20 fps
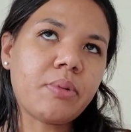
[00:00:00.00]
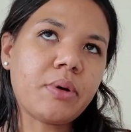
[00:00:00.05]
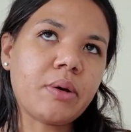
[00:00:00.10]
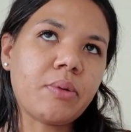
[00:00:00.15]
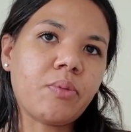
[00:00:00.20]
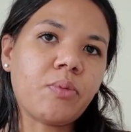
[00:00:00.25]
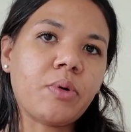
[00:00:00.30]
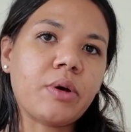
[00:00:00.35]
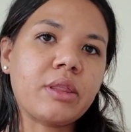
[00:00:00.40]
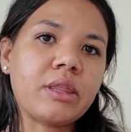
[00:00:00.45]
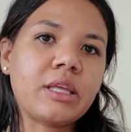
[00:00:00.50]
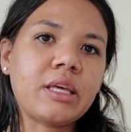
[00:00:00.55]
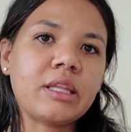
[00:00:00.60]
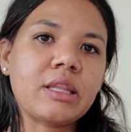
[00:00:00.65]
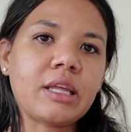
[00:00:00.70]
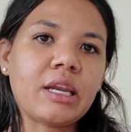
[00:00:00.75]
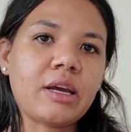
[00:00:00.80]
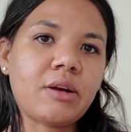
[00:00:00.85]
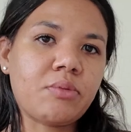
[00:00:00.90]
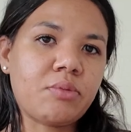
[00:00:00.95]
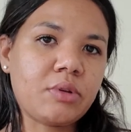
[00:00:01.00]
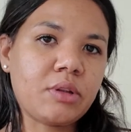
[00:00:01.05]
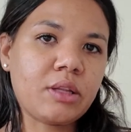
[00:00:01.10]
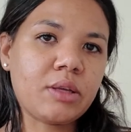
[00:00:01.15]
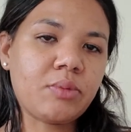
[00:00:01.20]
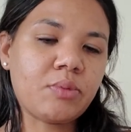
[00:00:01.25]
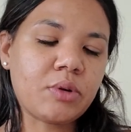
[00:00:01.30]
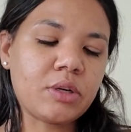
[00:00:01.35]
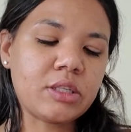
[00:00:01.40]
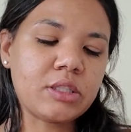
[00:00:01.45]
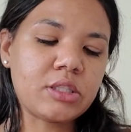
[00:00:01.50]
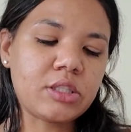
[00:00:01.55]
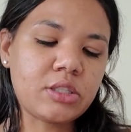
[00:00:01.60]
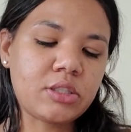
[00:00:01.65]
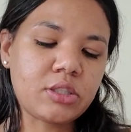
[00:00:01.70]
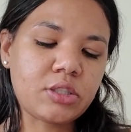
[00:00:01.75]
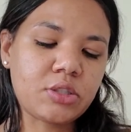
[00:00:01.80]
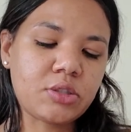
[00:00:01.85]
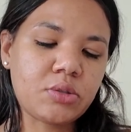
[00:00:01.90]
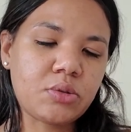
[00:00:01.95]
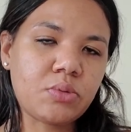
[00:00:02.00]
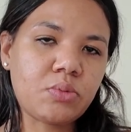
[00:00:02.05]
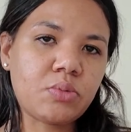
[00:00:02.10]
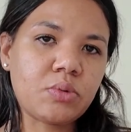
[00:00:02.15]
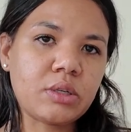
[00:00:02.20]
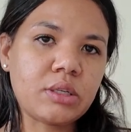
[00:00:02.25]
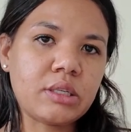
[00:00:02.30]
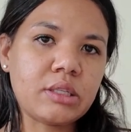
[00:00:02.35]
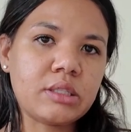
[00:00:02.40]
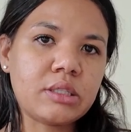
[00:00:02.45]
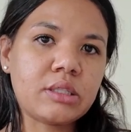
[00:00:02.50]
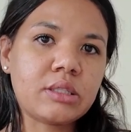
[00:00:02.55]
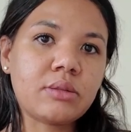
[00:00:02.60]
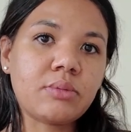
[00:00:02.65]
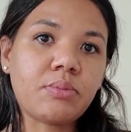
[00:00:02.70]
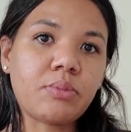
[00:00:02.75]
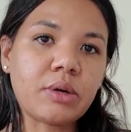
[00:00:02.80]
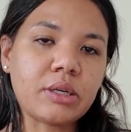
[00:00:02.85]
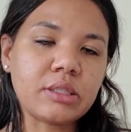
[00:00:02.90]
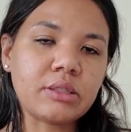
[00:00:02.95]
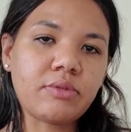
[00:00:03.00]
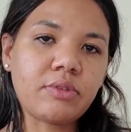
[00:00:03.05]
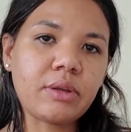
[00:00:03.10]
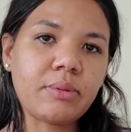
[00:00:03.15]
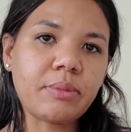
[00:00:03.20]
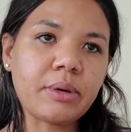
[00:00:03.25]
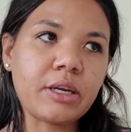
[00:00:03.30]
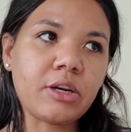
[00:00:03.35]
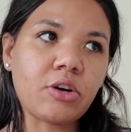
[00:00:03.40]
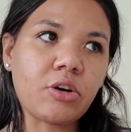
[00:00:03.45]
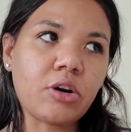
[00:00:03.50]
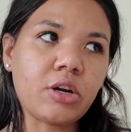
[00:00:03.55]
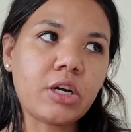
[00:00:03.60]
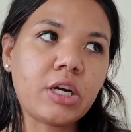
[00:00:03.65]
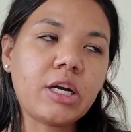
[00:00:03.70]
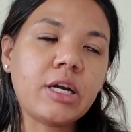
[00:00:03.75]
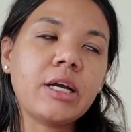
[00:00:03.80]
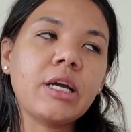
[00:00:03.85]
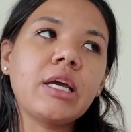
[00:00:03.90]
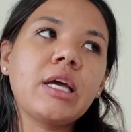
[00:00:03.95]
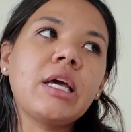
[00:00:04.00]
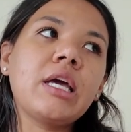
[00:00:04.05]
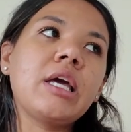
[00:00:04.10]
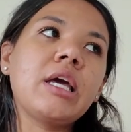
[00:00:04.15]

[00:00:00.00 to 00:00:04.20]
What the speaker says: But one thing that I really wanted to do was breastfeed my daughter.